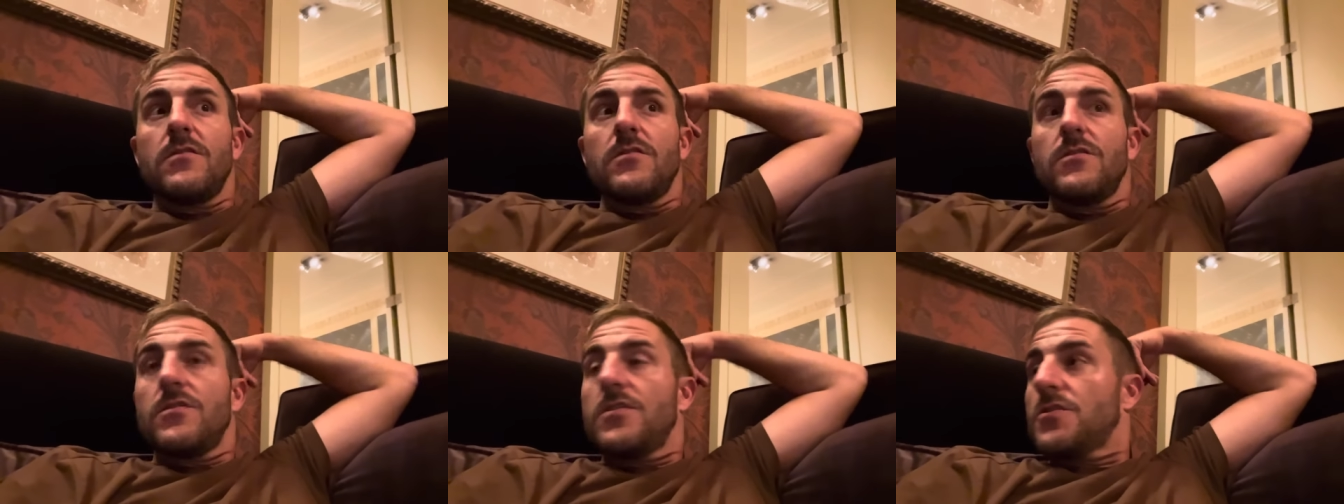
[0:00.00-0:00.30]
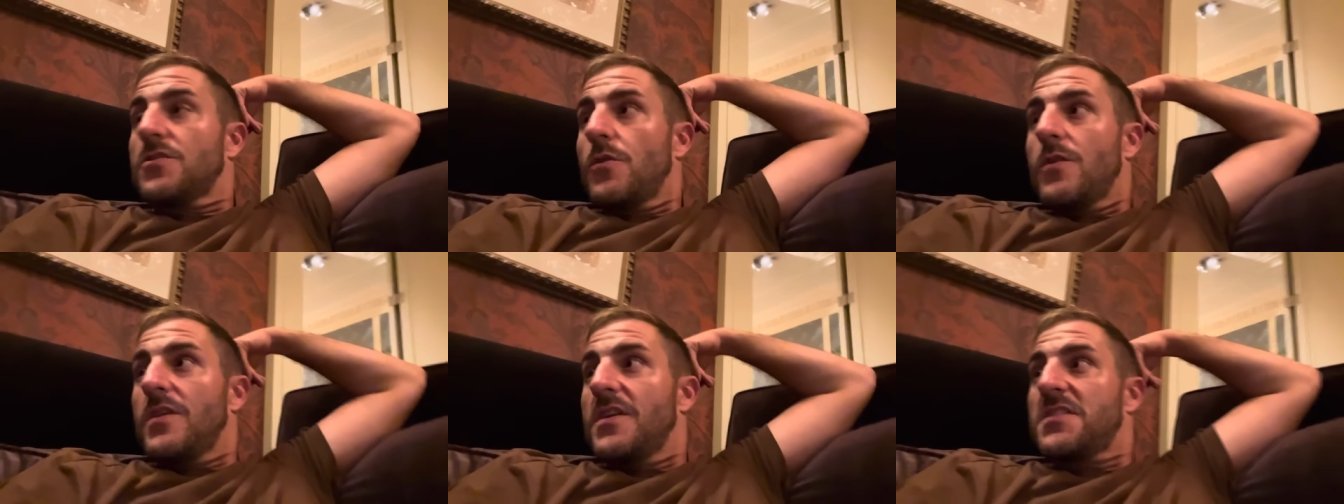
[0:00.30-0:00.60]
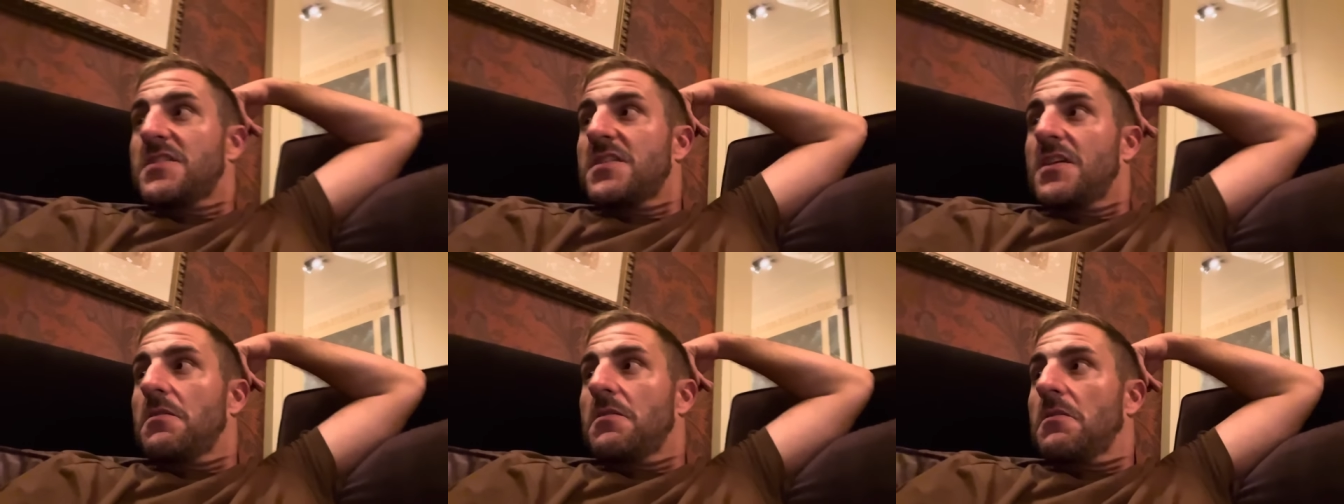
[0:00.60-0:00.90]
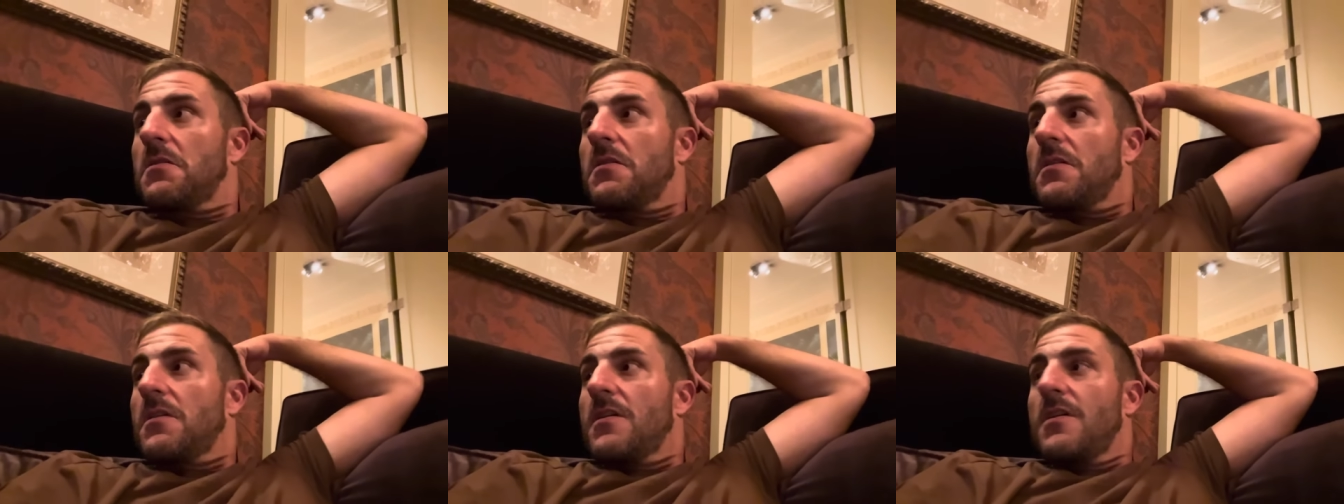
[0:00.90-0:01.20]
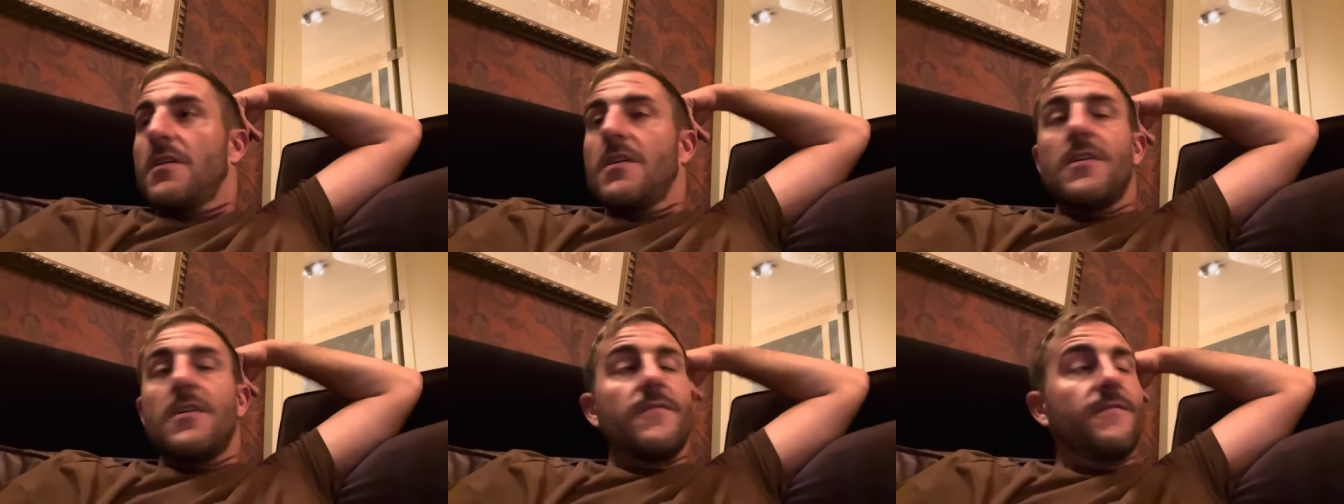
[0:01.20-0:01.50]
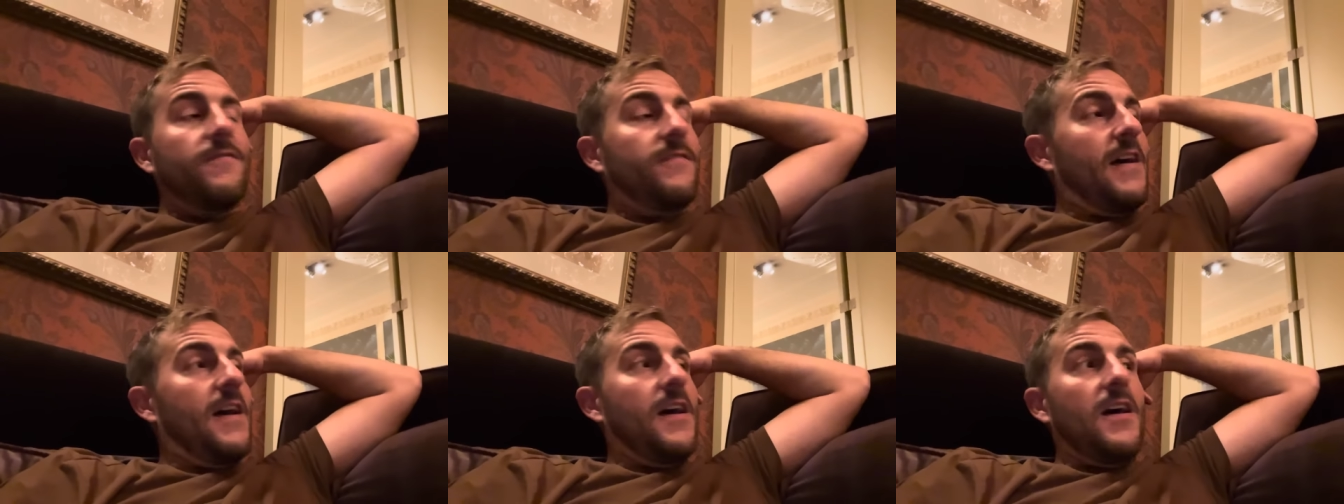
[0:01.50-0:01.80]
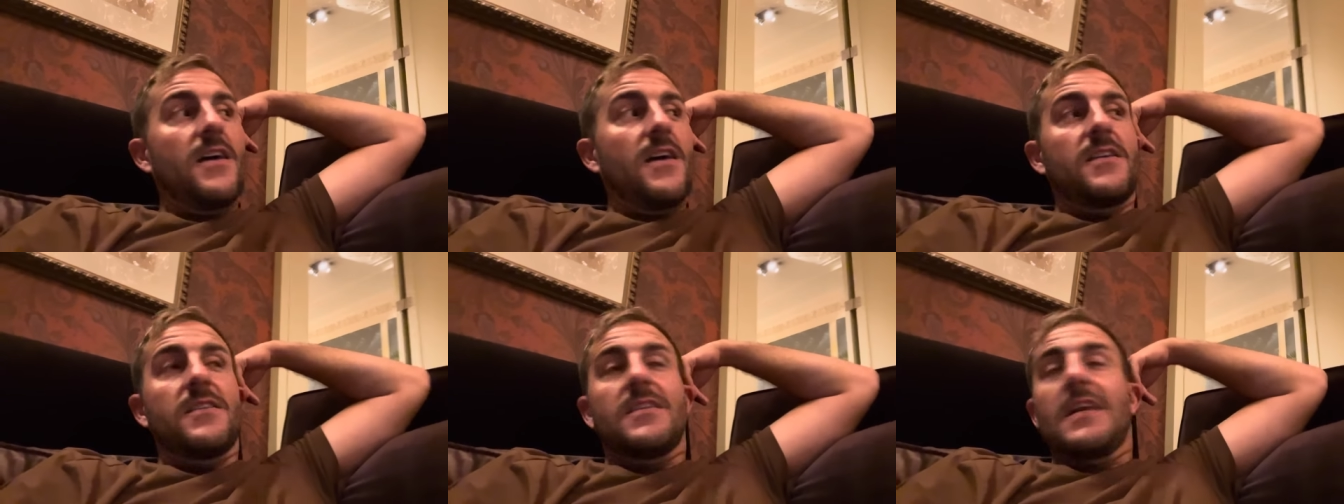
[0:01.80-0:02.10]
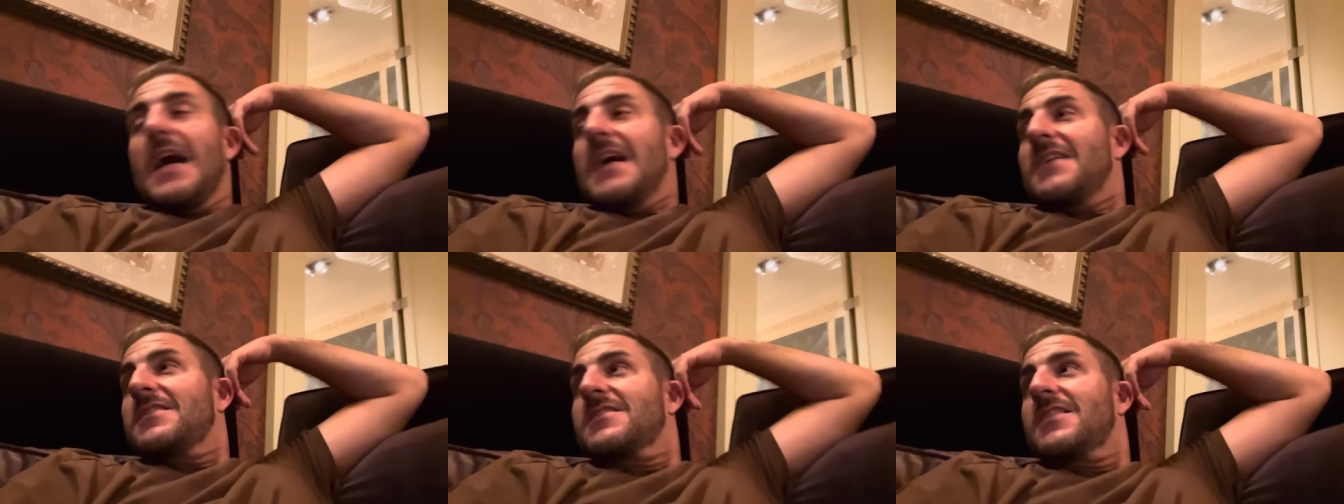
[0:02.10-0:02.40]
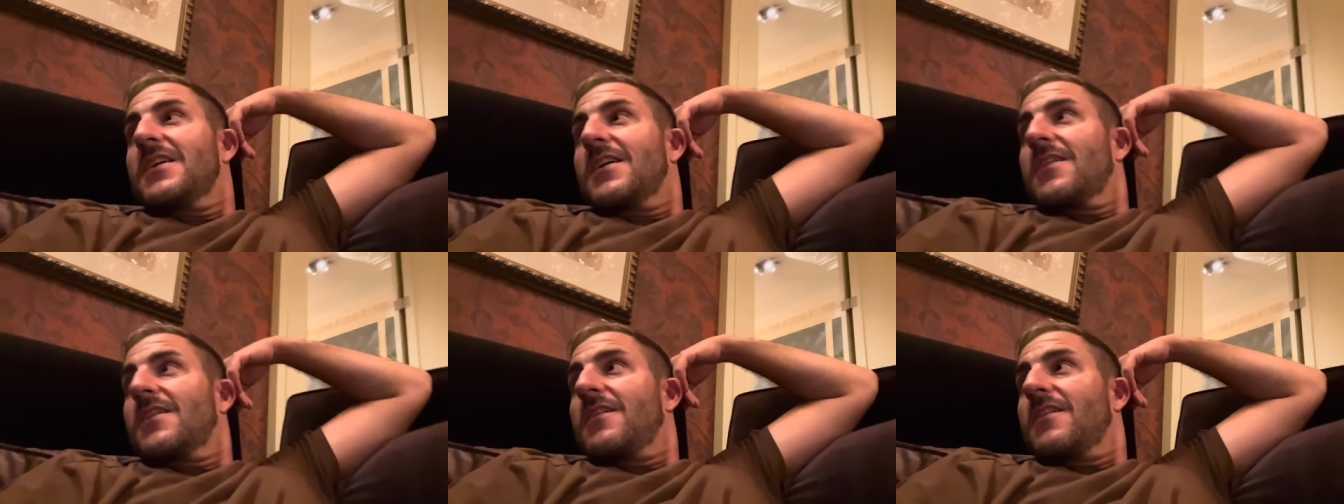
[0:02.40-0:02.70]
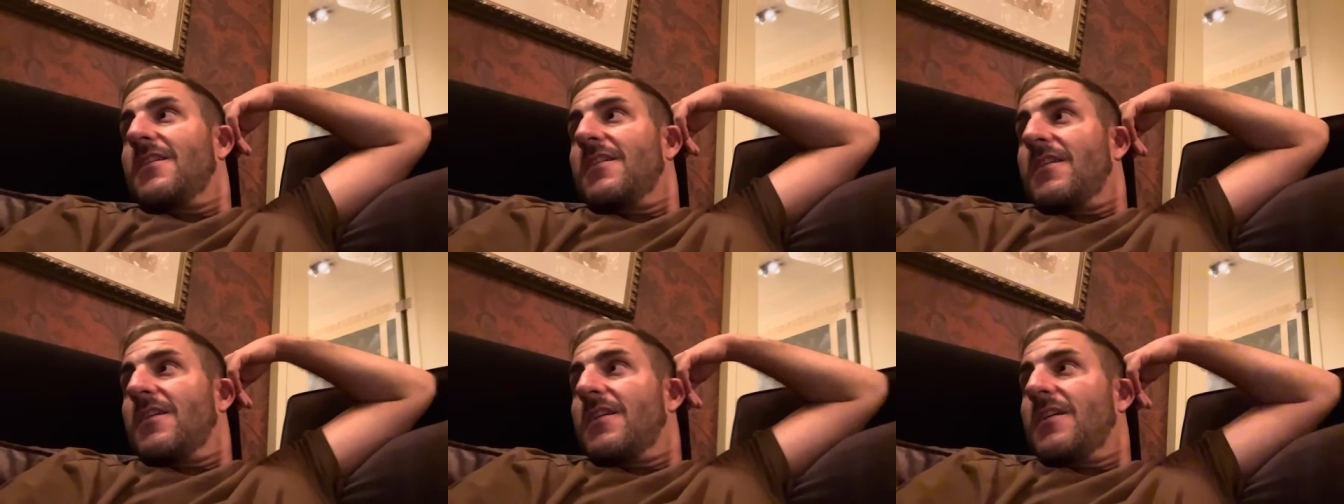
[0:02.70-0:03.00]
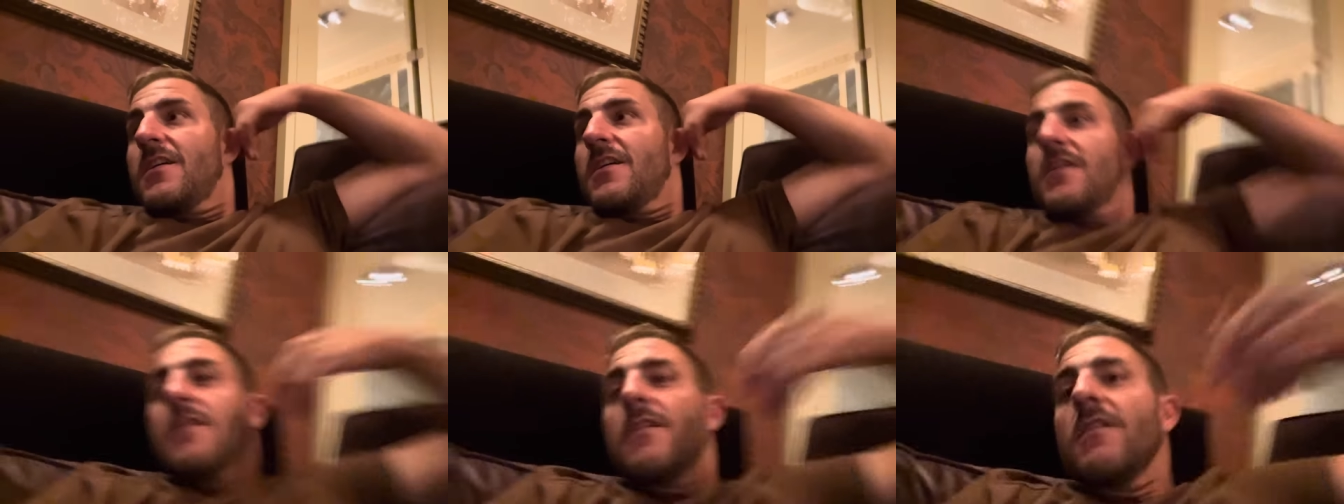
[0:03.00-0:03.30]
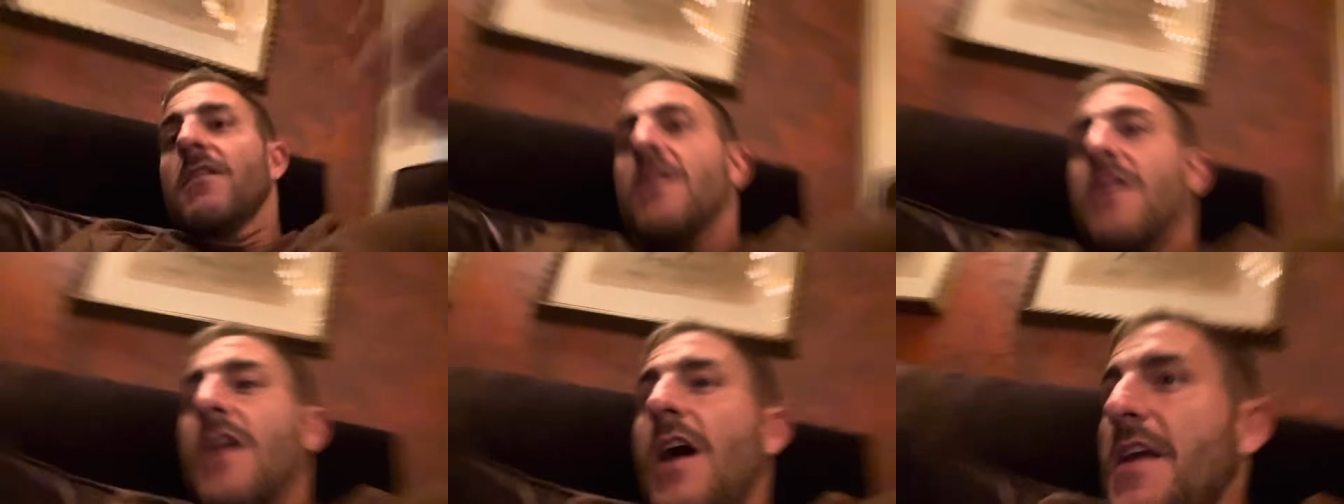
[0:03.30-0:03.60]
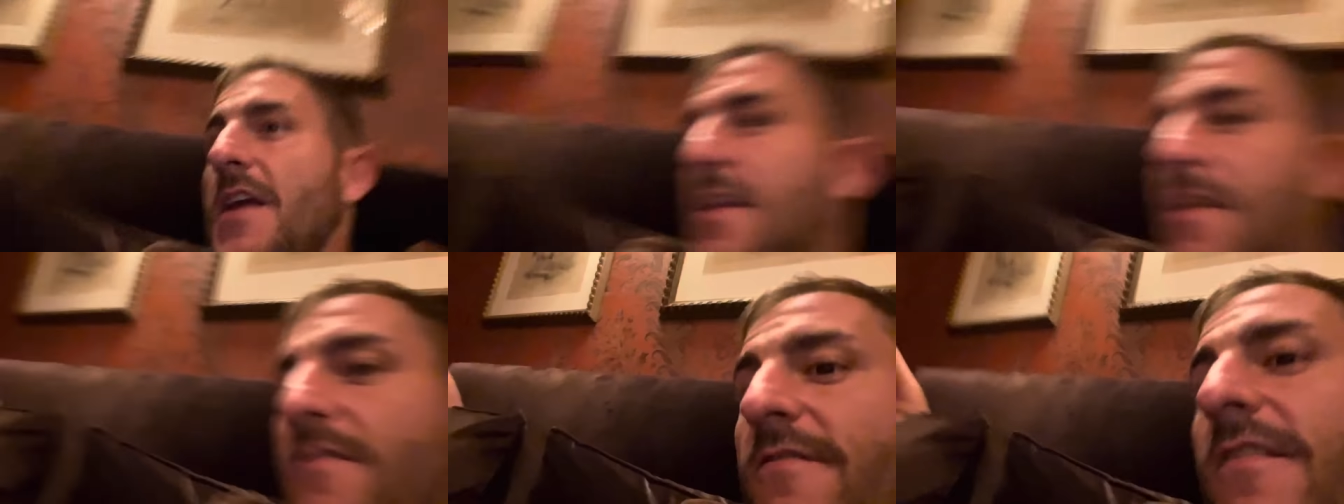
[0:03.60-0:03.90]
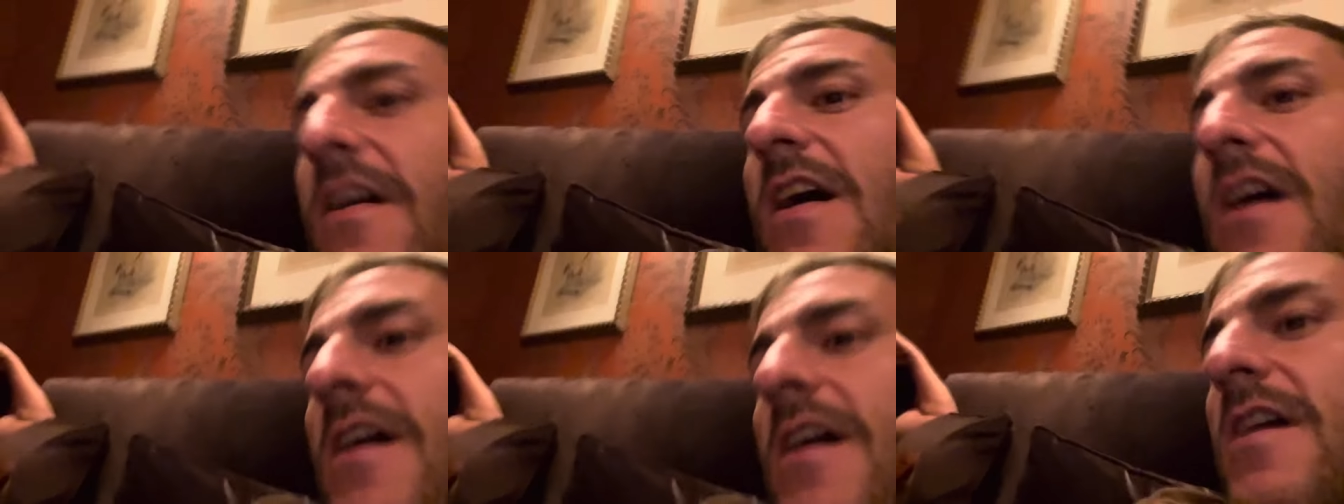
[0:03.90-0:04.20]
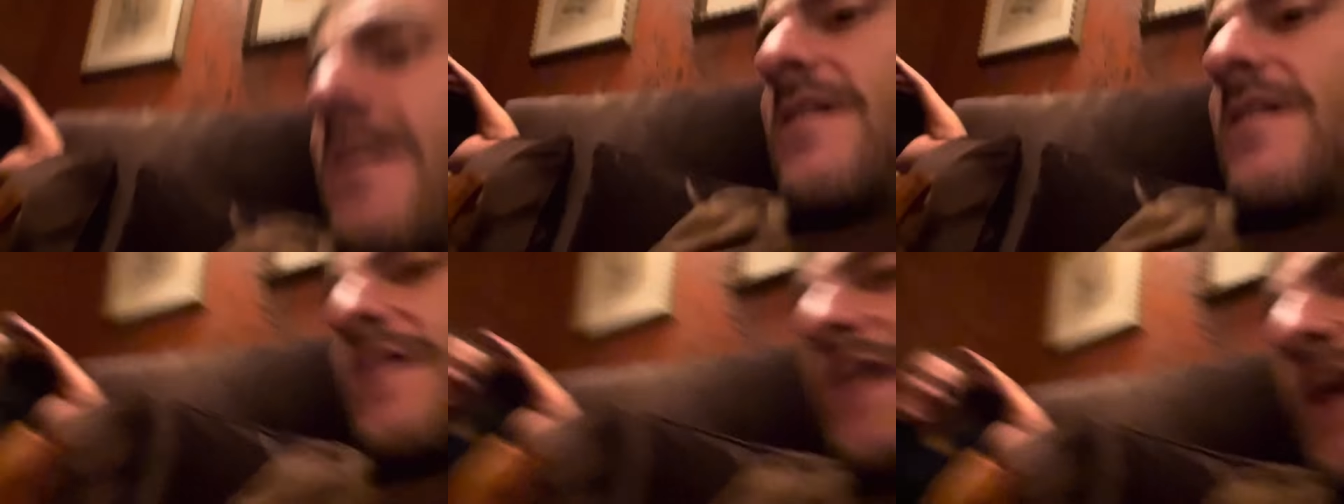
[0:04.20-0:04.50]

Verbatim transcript: The toilets here. Echt? Fantastic. I didn't, uh,